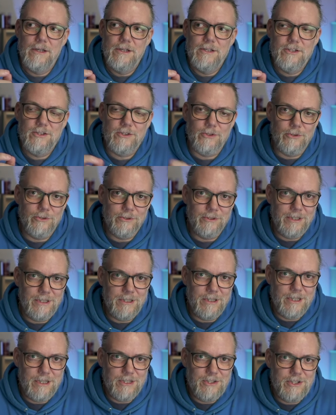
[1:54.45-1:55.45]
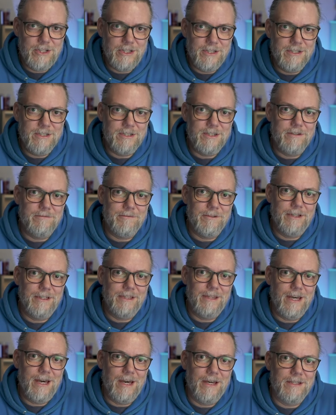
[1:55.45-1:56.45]
certainly the itching and stuff like
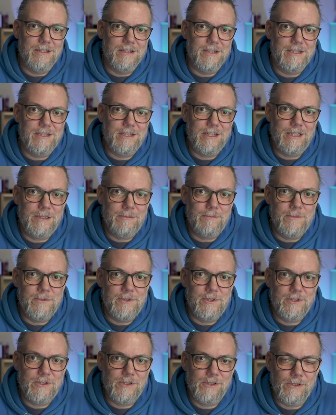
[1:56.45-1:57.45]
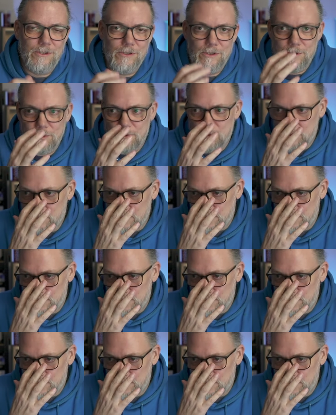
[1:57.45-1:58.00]
that seems to